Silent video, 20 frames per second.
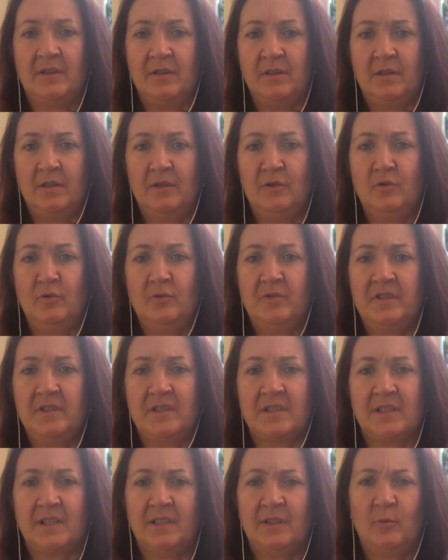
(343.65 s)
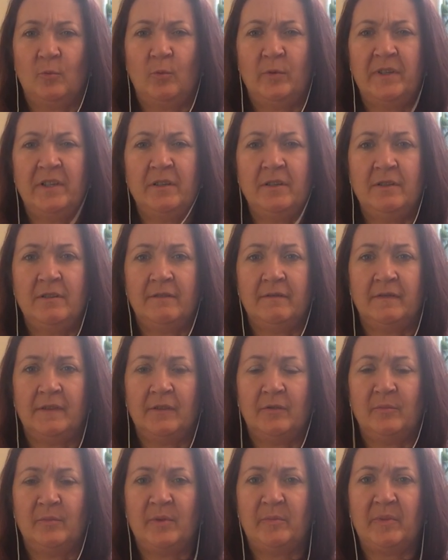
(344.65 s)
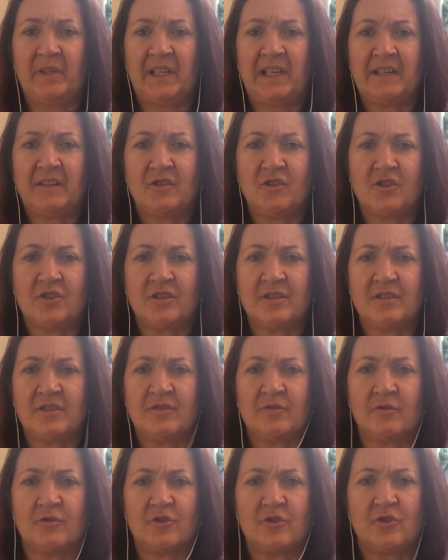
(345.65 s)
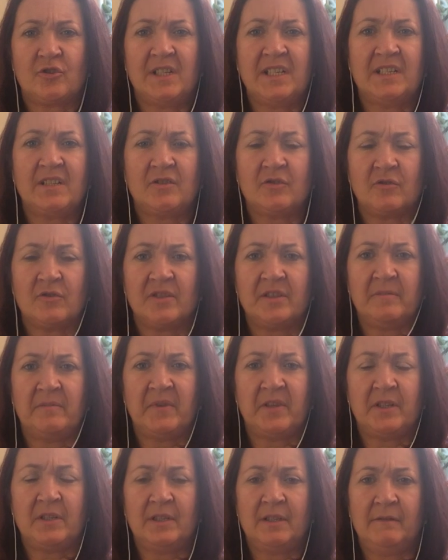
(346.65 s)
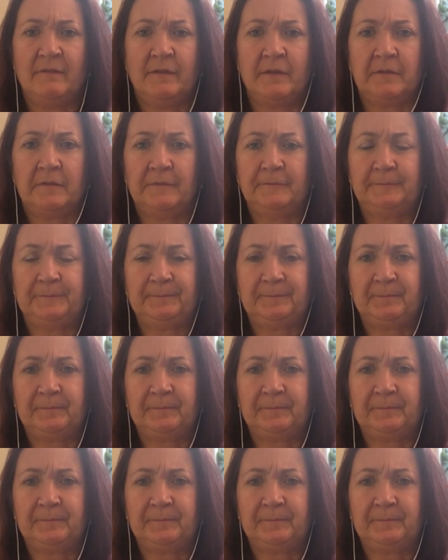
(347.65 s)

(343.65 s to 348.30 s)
you can notice kind of where you feel maybe anxious or stressed or something difficult.